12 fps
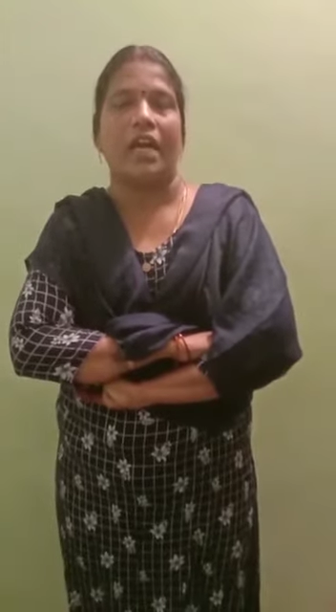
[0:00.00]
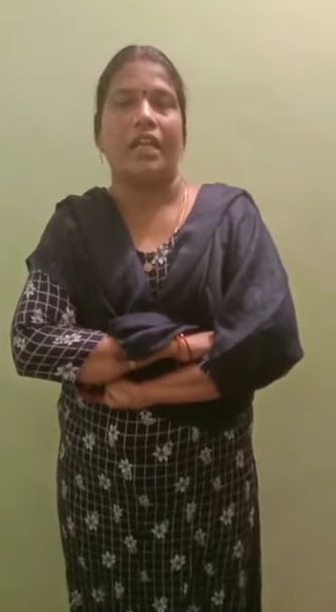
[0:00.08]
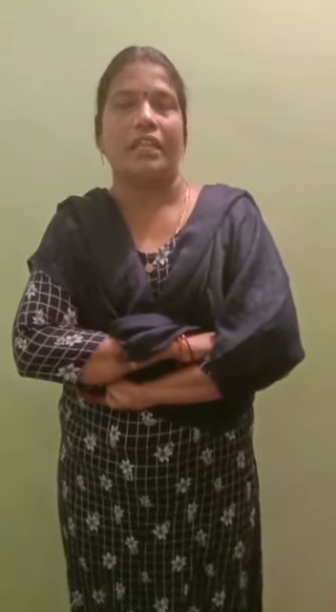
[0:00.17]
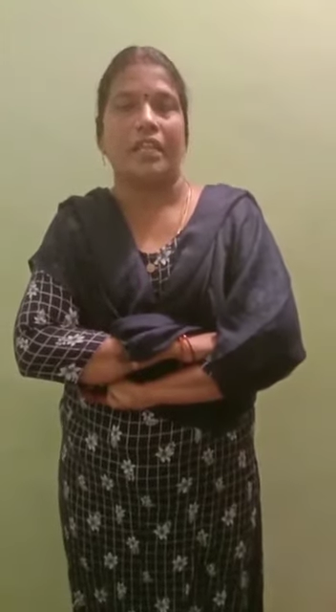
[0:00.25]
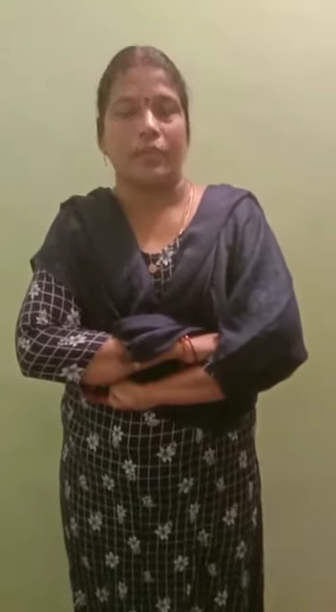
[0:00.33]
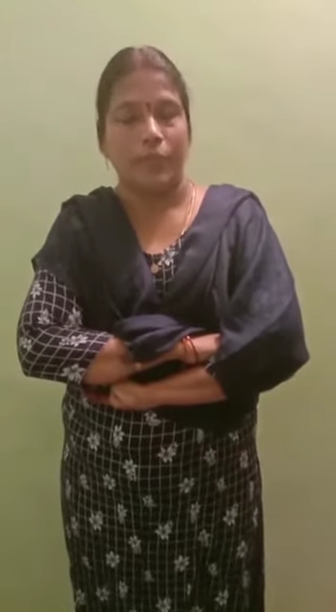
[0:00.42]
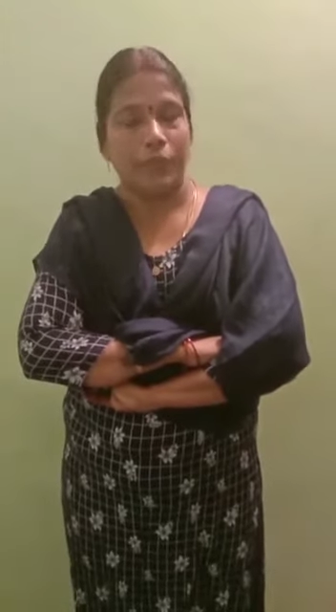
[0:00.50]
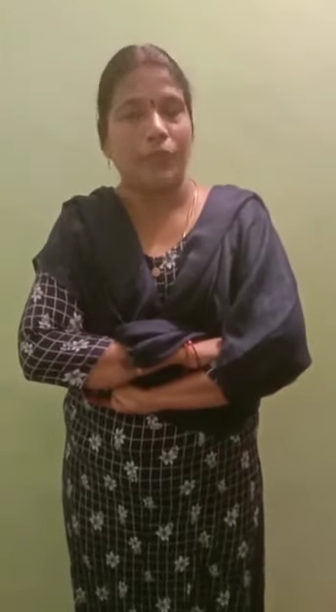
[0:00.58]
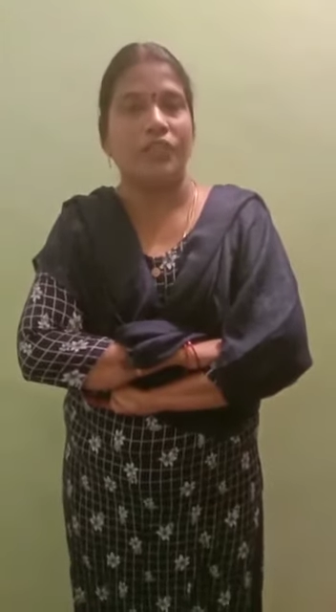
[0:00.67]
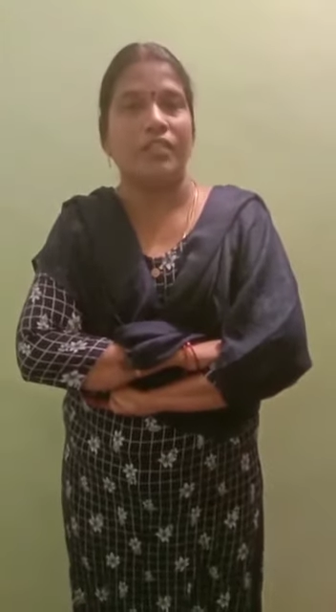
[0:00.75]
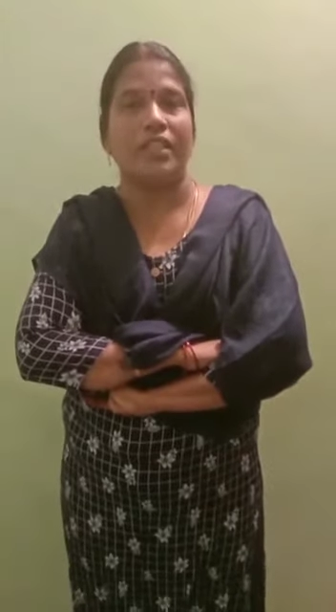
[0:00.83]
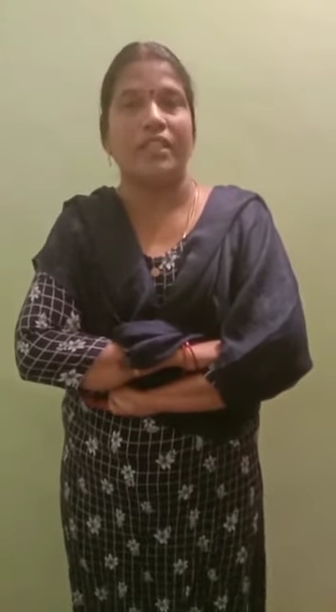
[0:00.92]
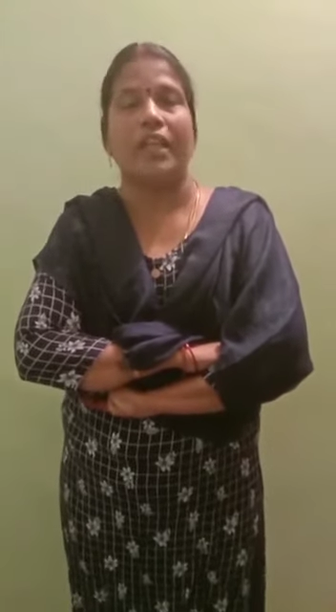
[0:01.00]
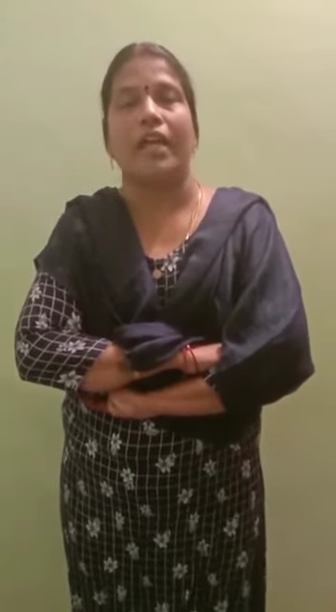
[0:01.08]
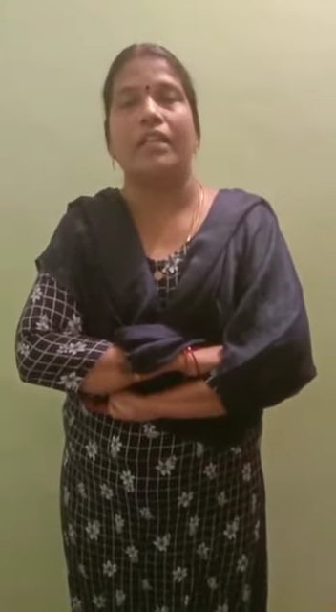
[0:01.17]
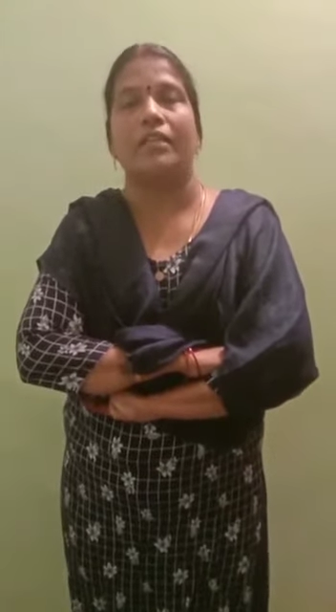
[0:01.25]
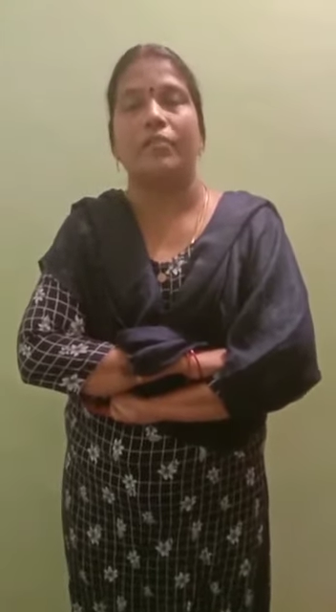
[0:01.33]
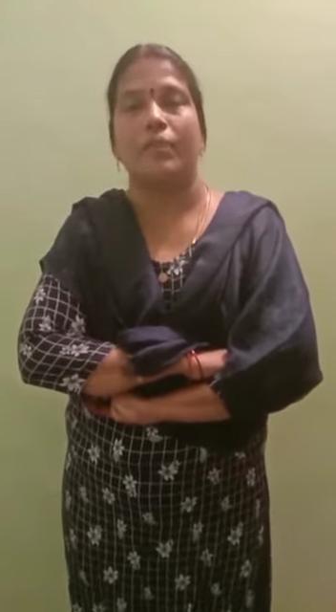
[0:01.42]
and they proved that they
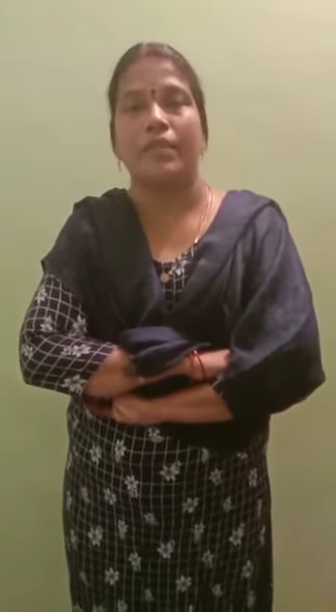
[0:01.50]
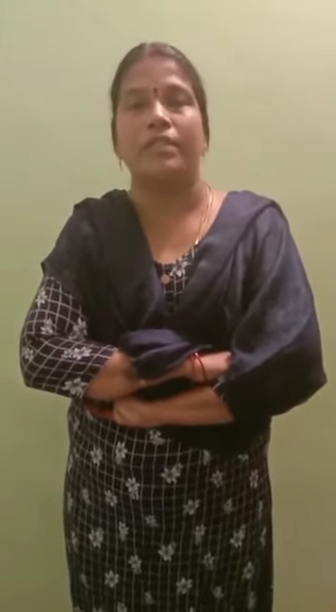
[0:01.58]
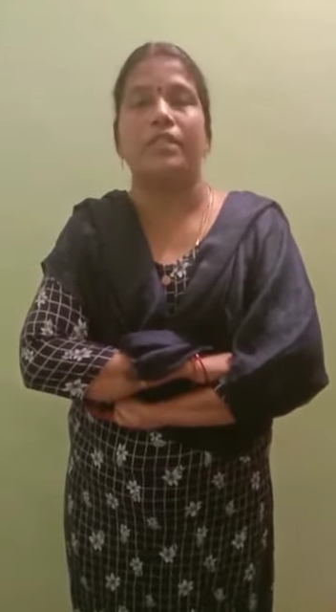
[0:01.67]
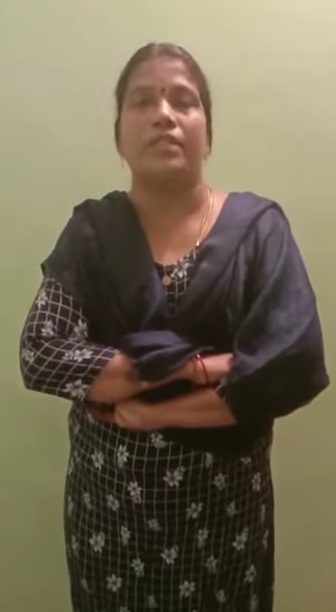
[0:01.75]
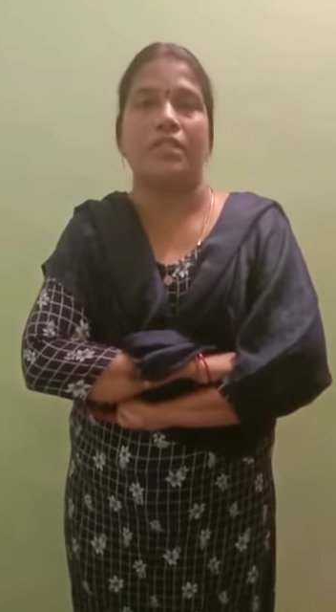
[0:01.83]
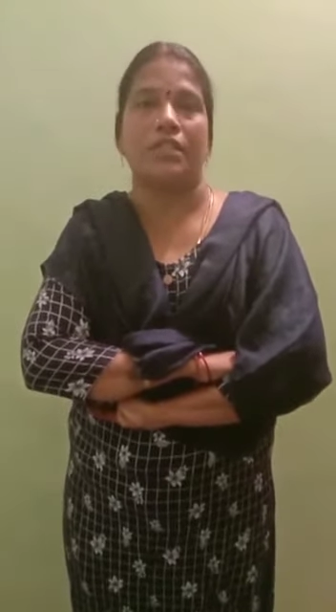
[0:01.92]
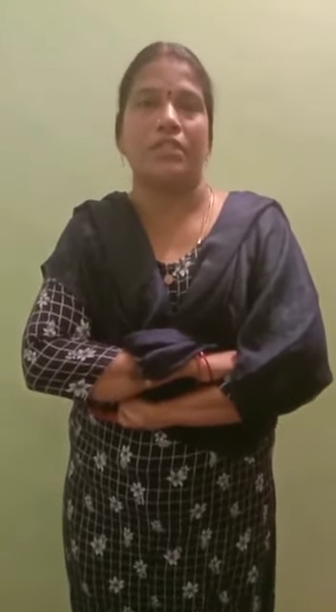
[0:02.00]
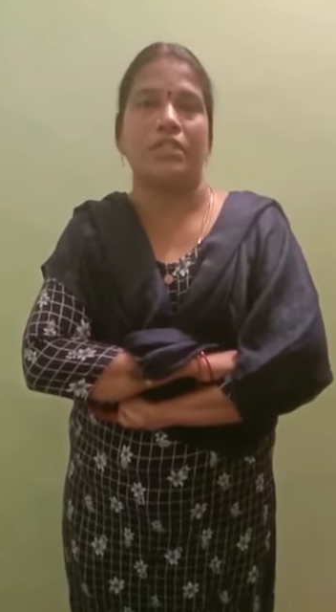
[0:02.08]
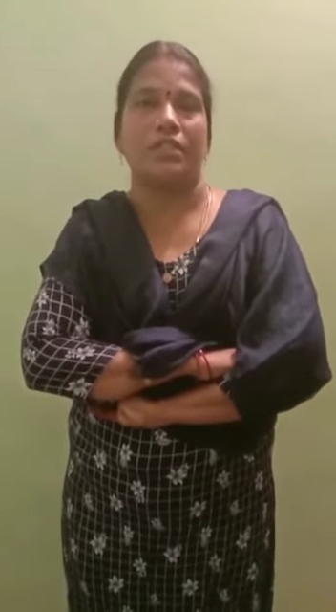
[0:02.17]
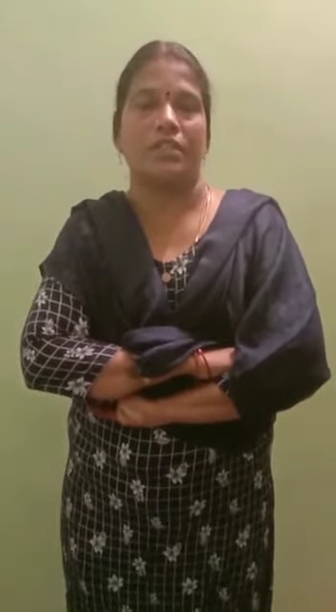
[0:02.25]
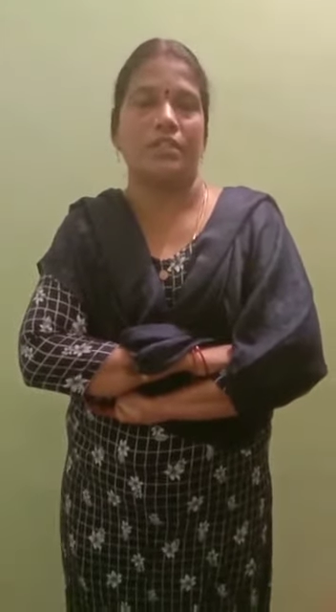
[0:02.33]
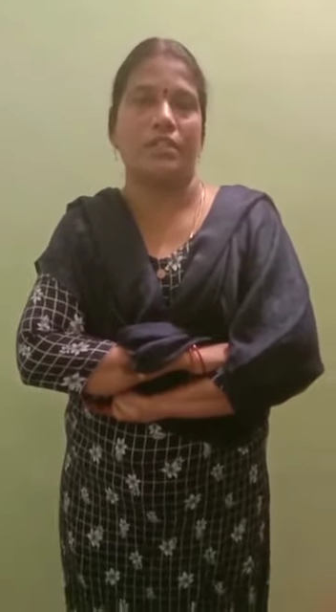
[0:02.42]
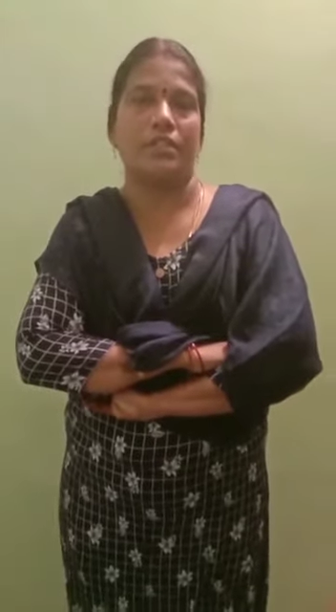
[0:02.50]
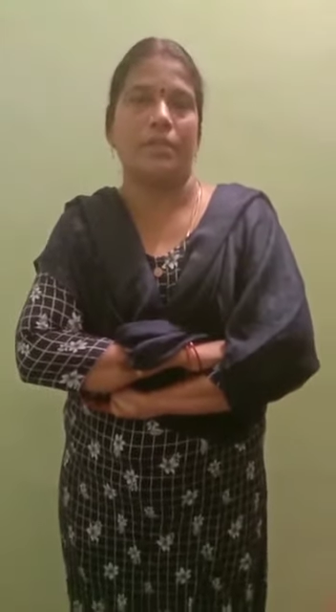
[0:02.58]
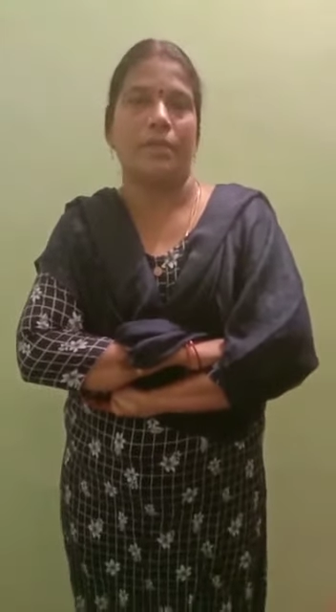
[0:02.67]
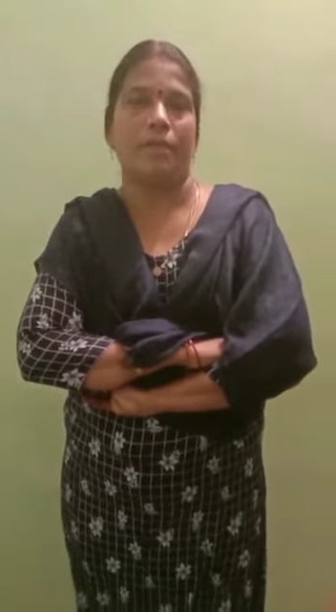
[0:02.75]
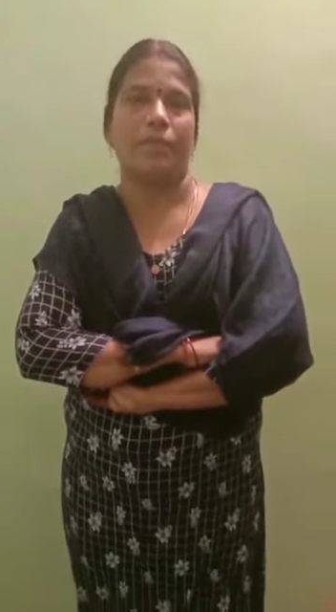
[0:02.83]
are the best teachers.